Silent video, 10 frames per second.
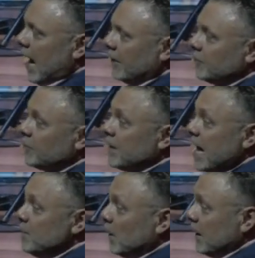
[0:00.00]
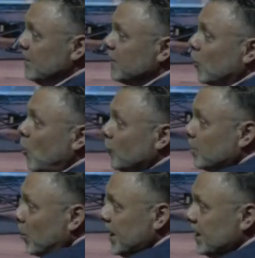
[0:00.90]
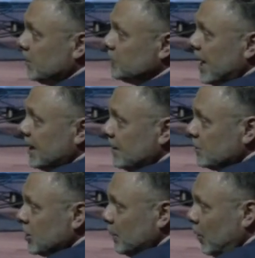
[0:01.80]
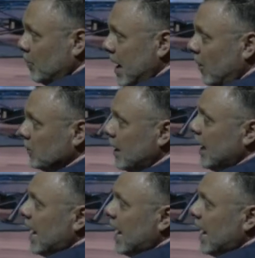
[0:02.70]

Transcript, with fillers: and they believe they're on the brink of taking the Temple Mount,